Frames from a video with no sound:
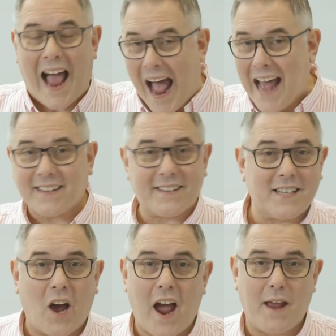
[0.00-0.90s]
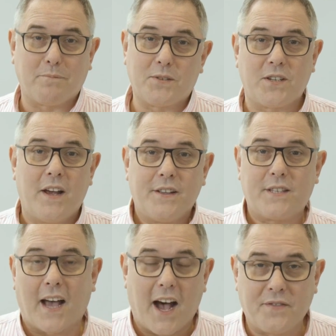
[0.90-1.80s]
at times
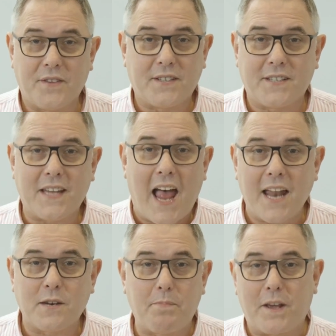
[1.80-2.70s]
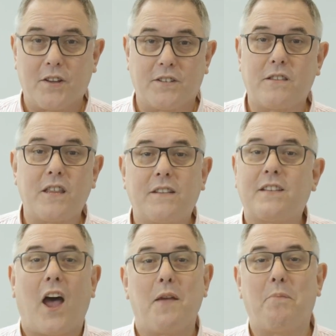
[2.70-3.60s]
to understand because of the
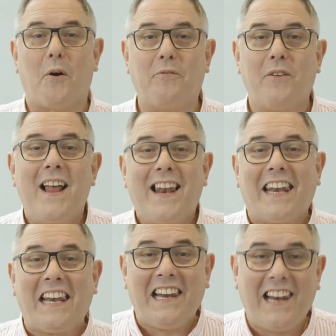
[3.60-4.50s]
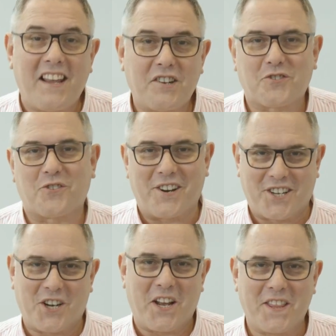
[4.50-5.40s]
type of
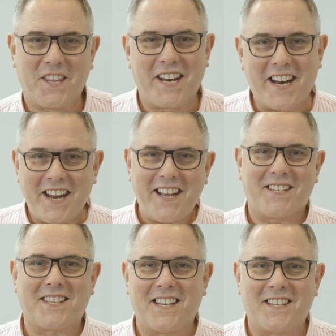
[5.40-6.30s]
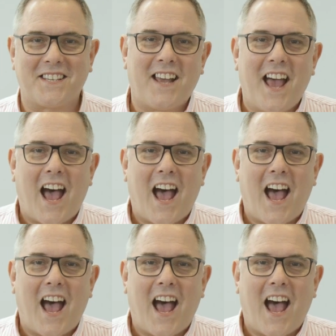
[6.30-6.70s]
literature that it is, this